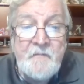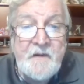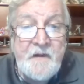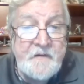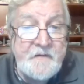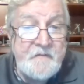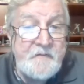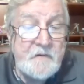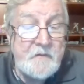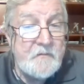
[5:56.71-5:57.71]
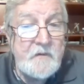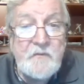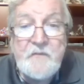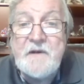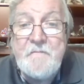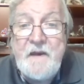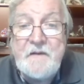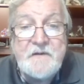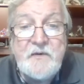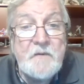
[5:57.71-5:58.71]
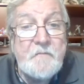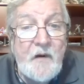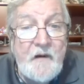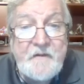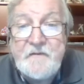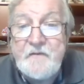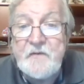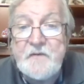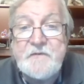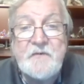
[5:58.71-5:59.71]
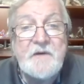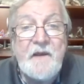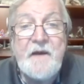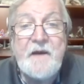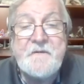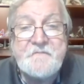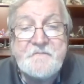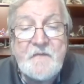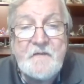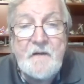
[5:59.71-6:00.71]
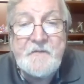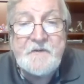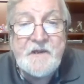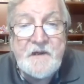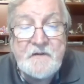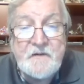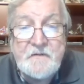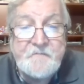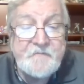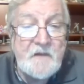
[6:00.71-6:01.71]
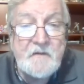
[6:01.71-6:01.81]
Because if you're recommending to a boss or to a client a particular